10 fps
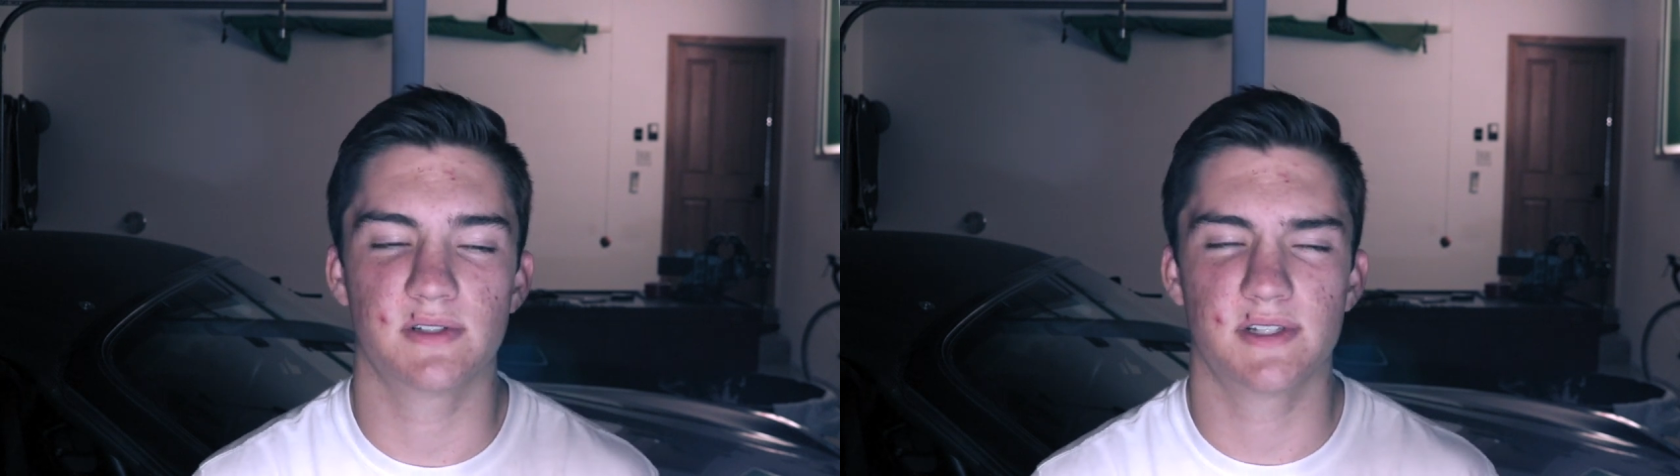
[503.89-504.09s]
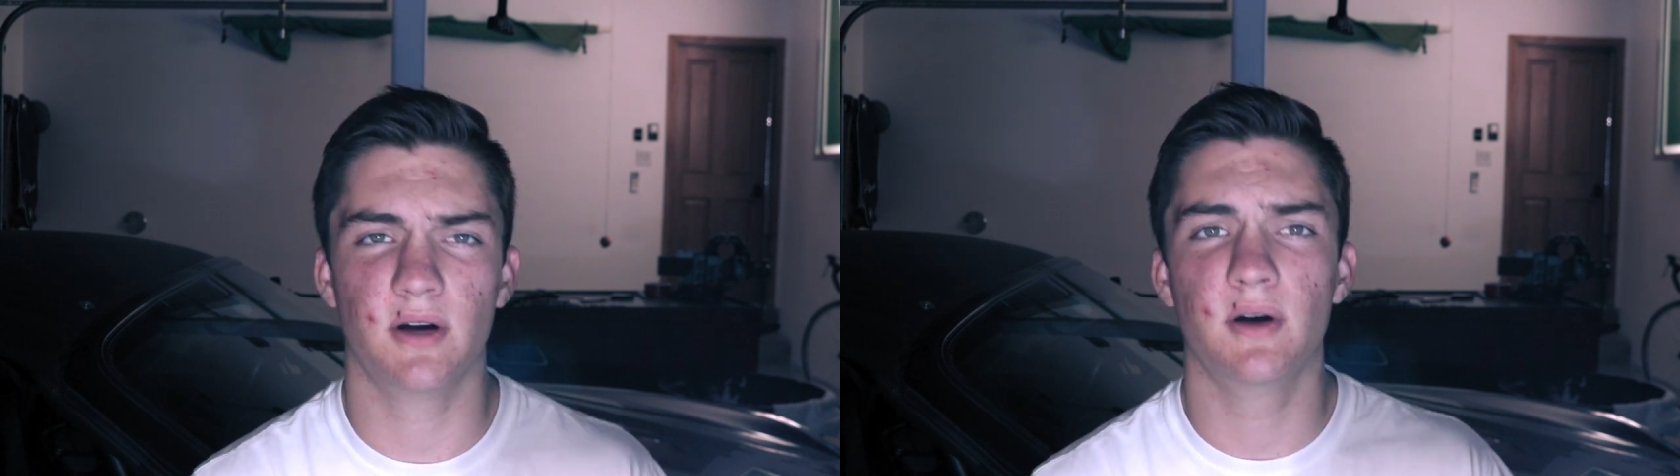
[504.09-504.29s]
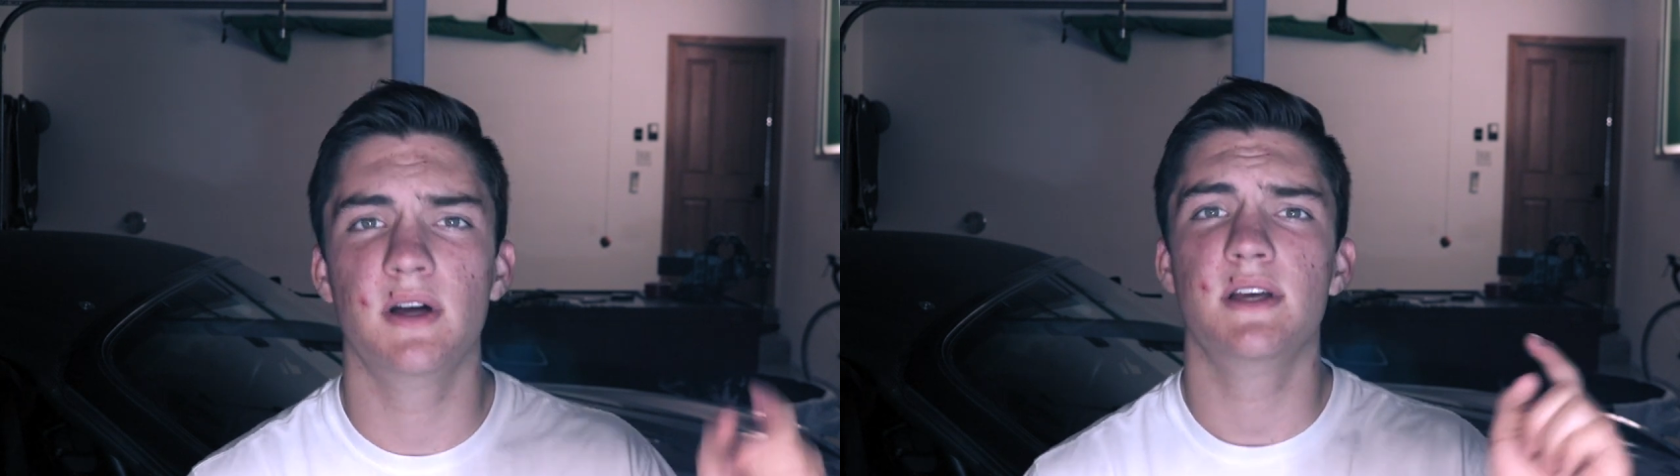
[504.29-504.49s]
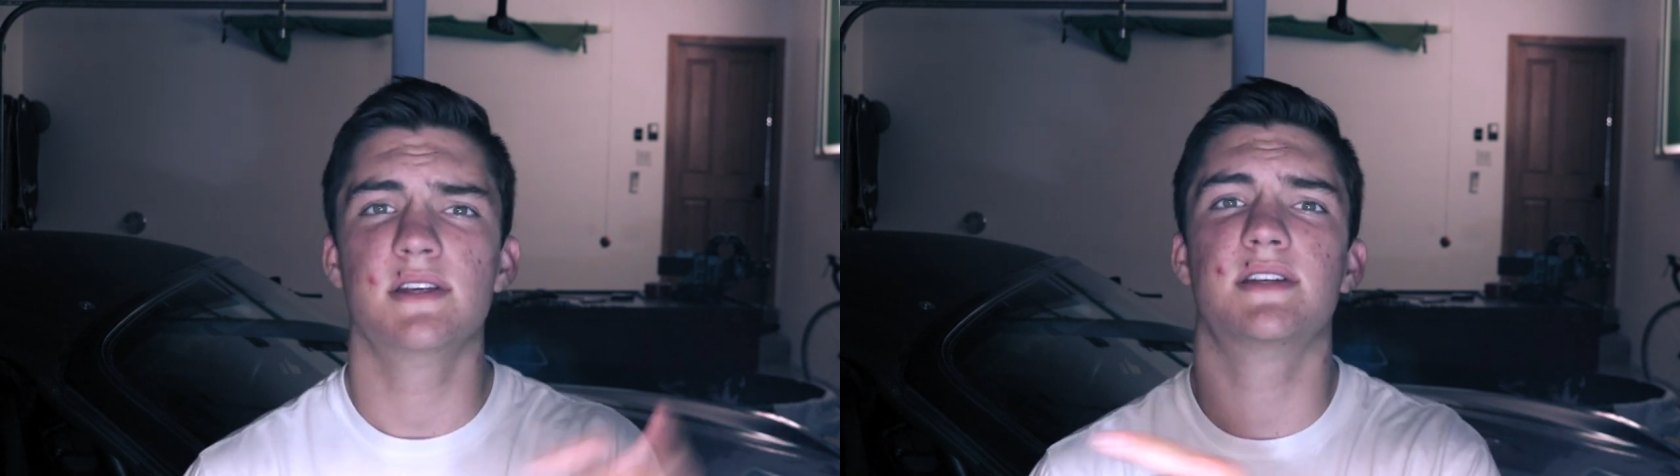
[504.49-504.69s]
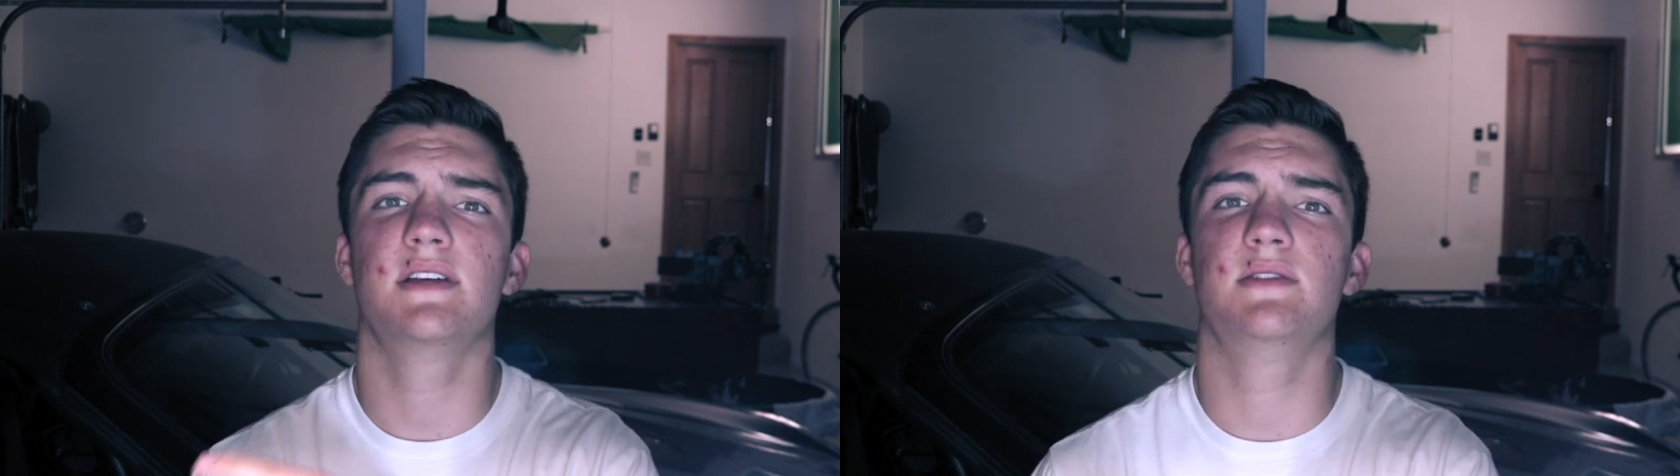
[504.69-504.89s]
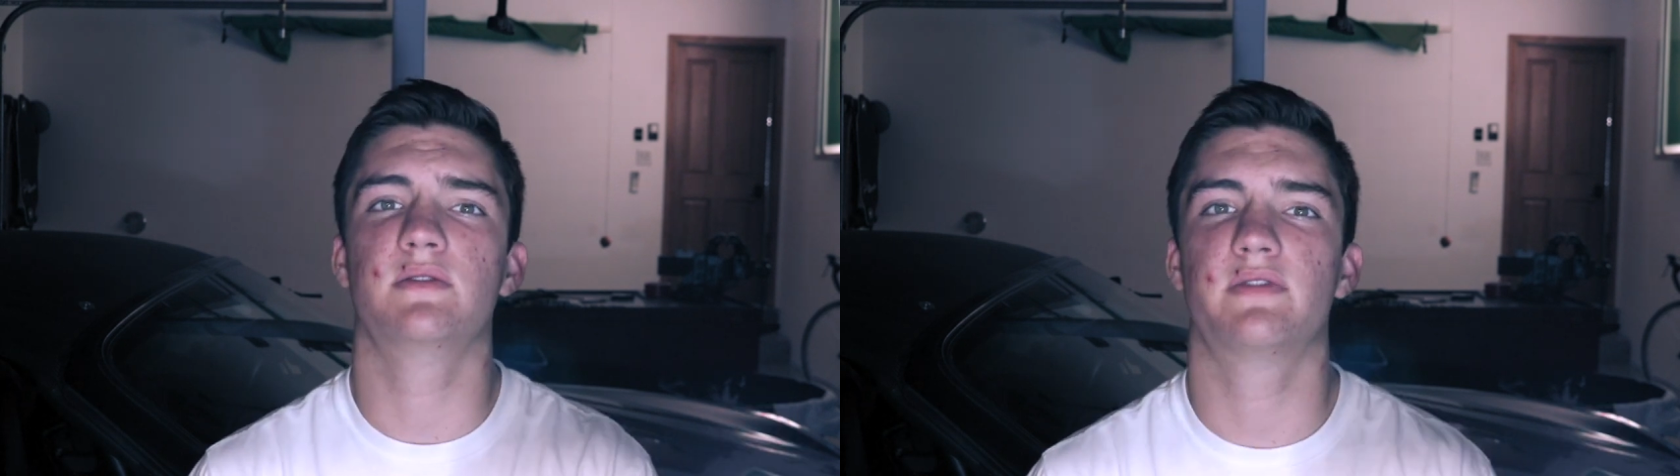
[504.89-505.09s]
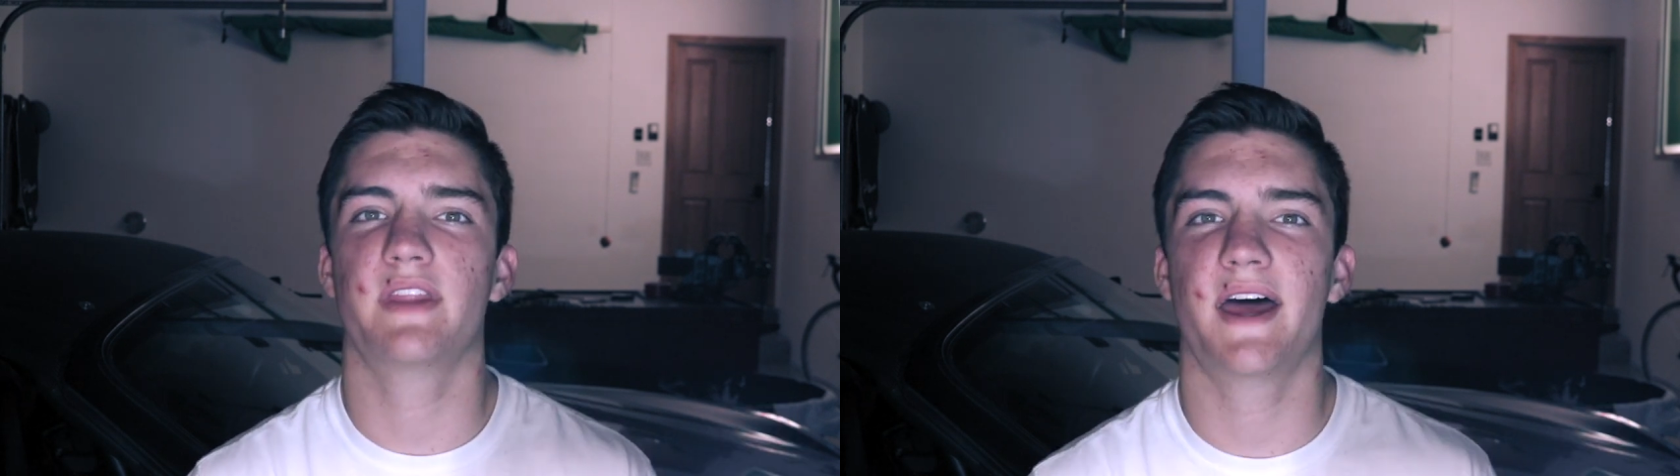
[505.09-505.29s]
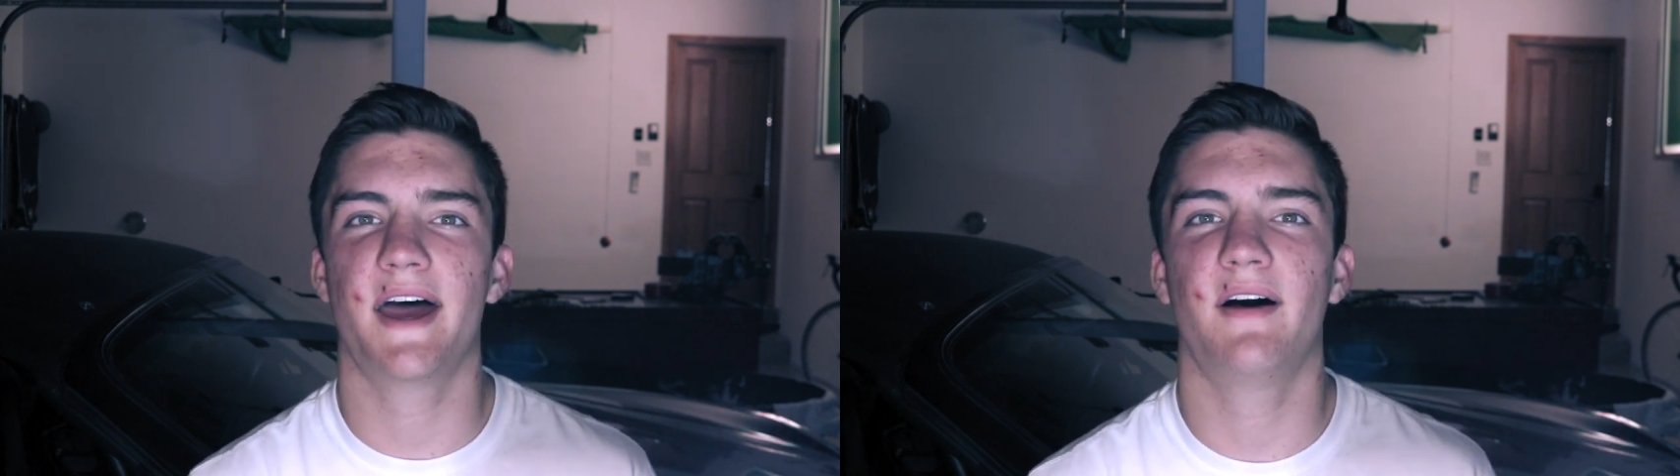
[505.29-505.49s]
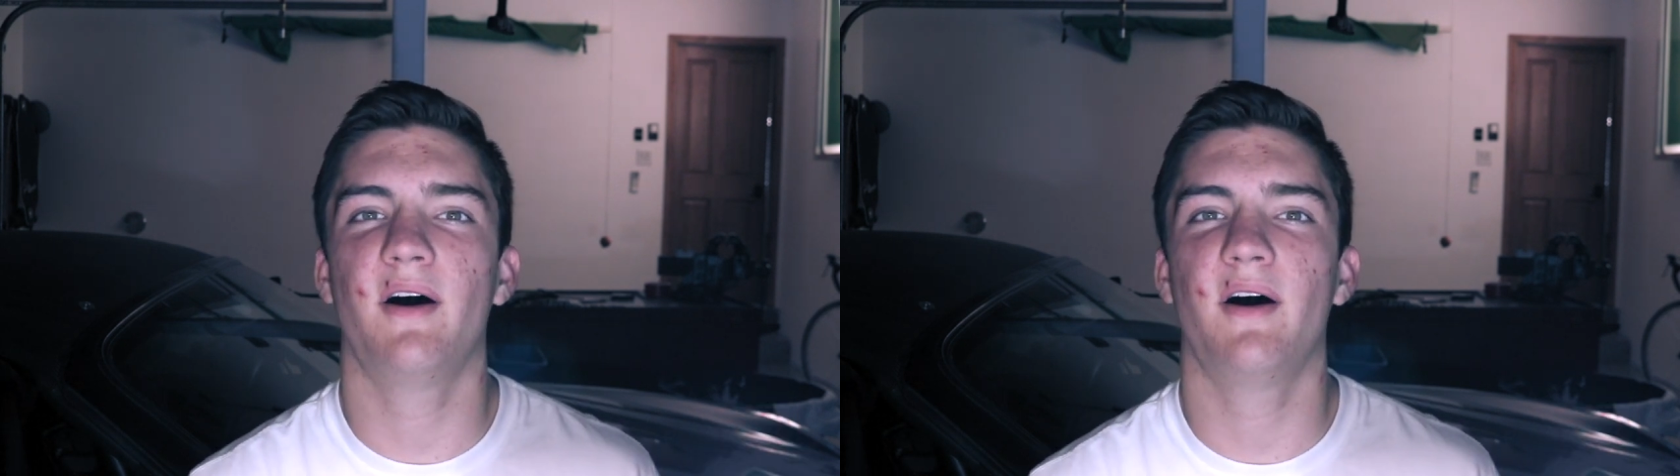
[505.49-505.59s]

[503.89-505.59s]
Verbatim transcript: so stay tuned for that.